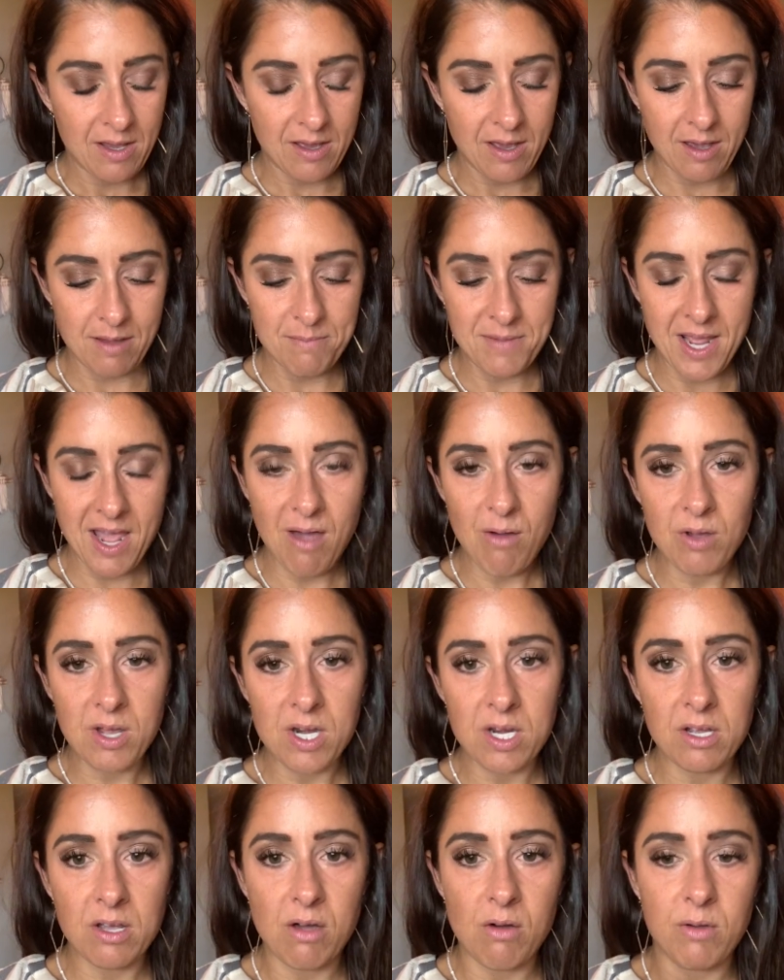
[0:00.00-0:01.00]
I'm now going
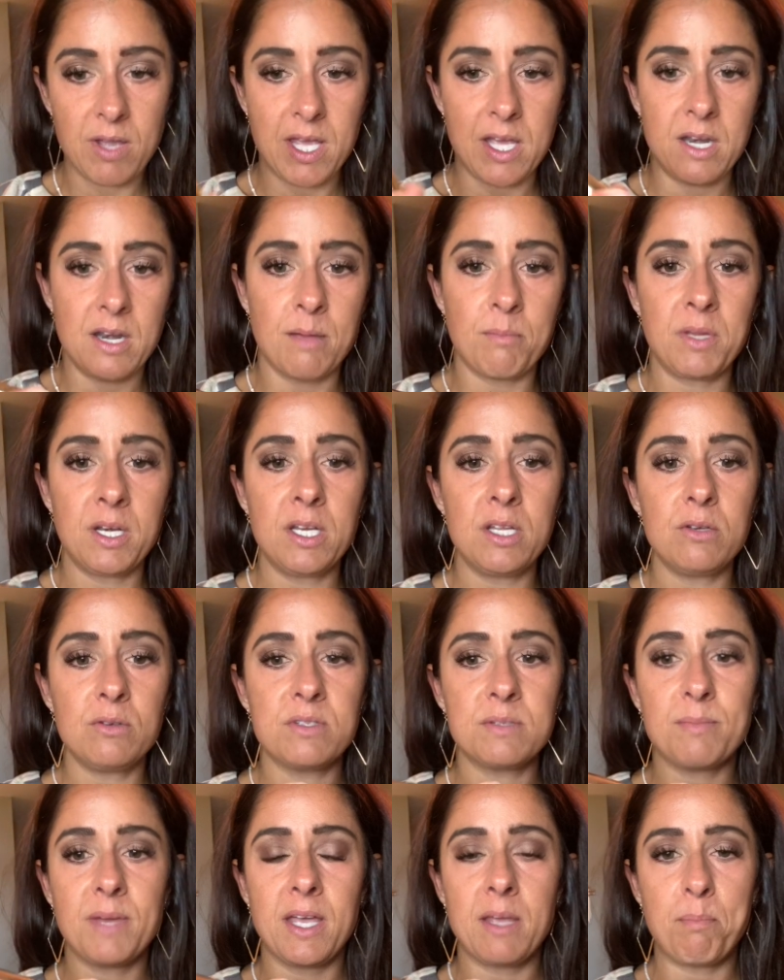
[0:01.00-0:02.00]
to go in, I'm going to
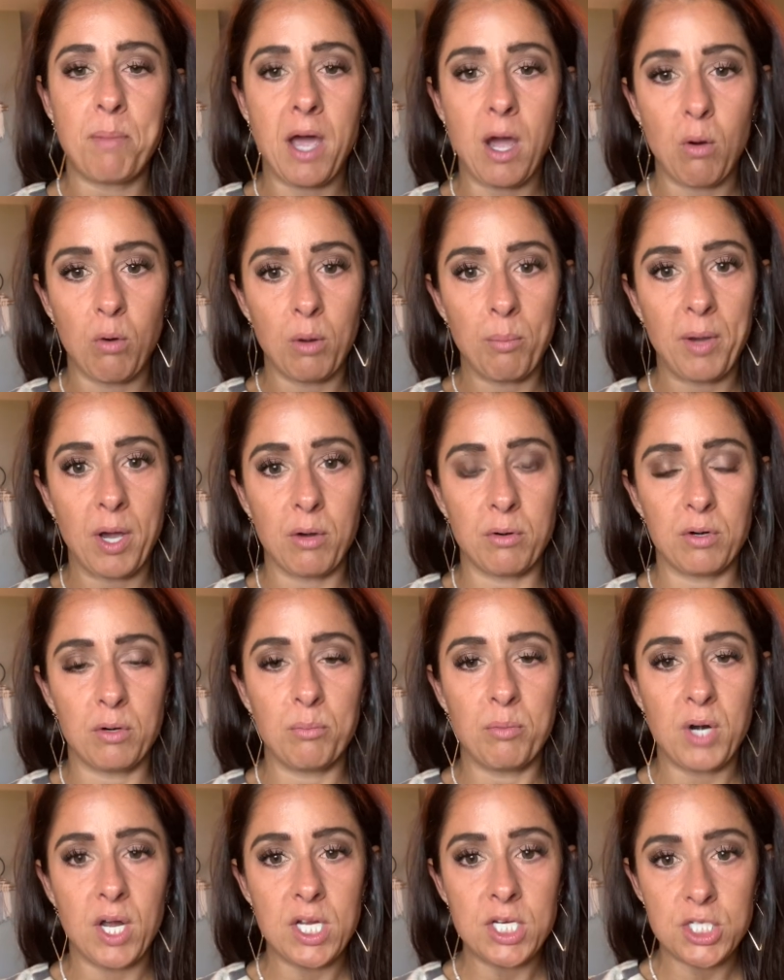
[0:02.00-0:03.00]
use my Power Powder
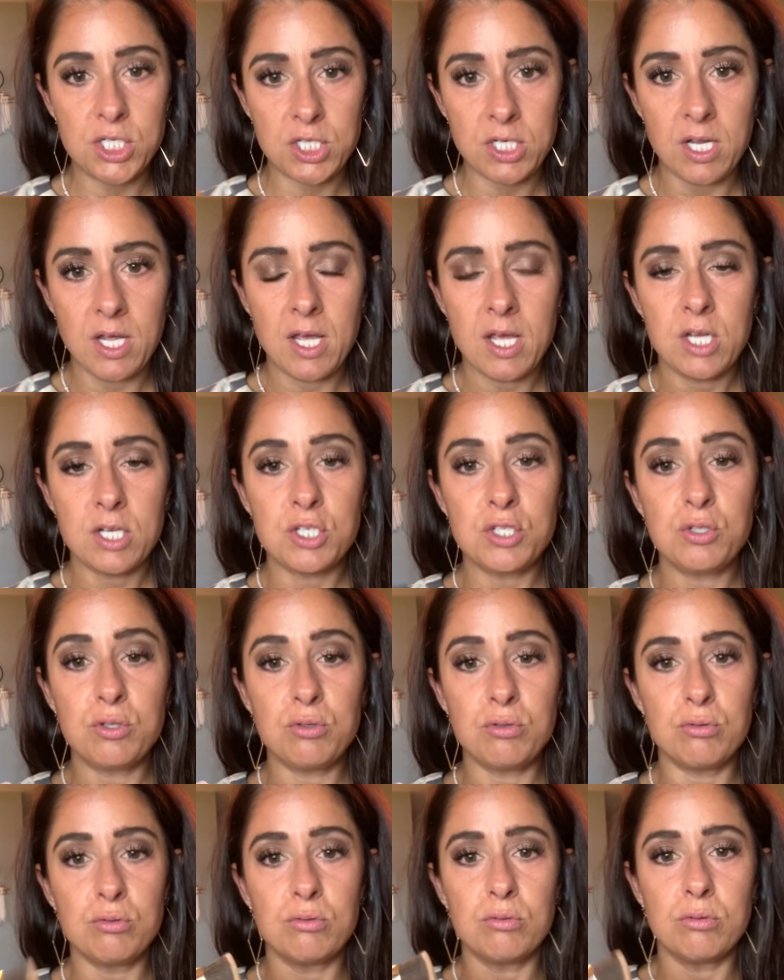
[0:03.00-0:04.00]
brush
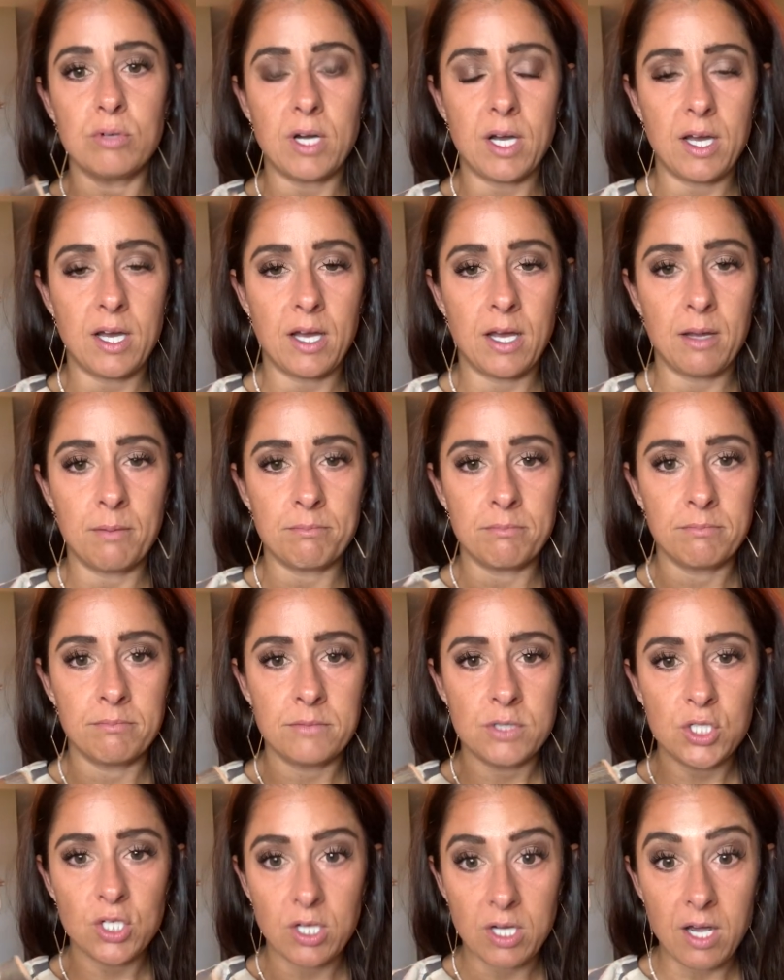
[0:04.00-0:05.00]
to
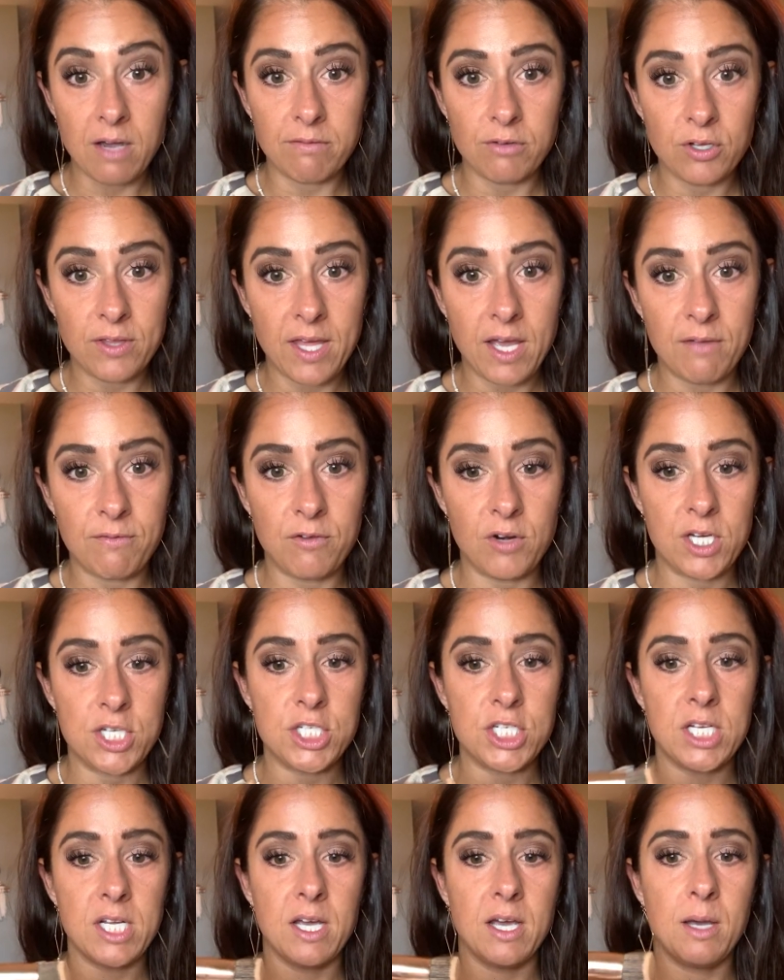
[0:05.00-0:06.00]
cover that
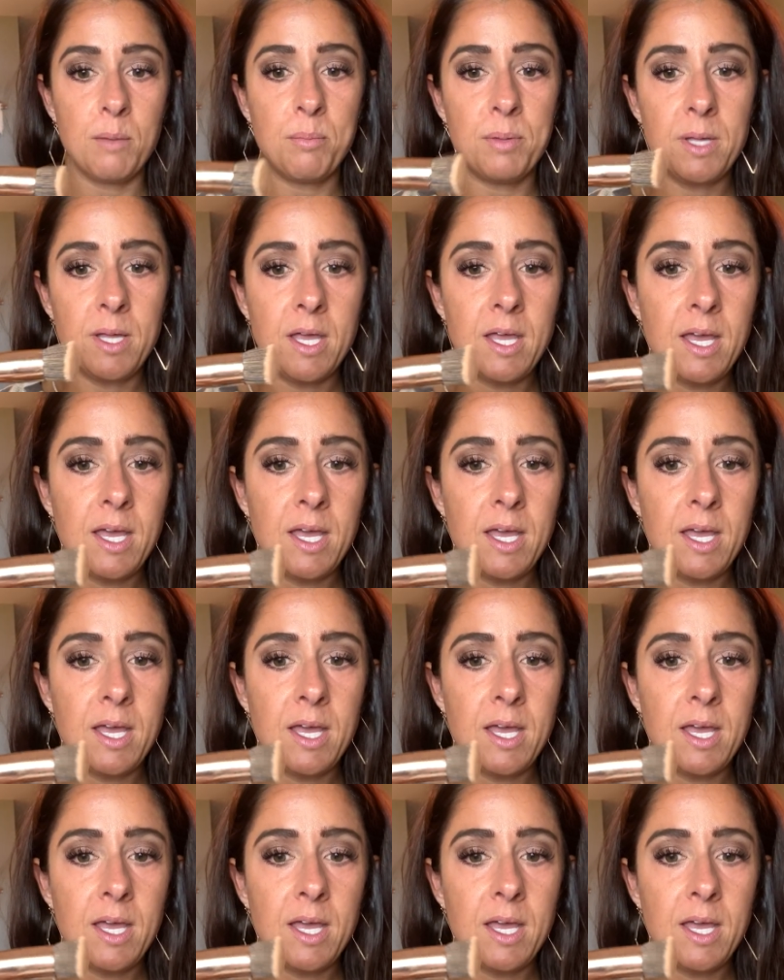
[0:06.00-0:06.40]
Frenchie up.